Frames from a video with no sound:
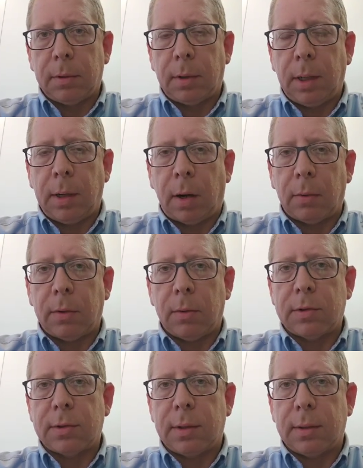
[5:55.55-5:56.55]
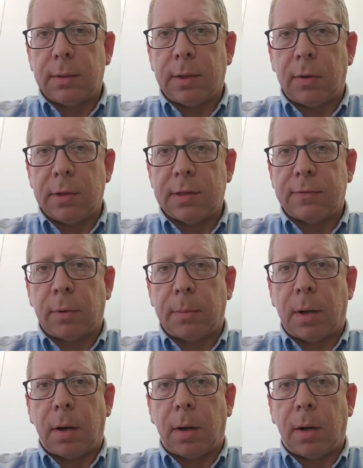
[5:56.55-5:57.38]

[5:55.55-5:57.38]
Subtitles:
clear out those terrorists from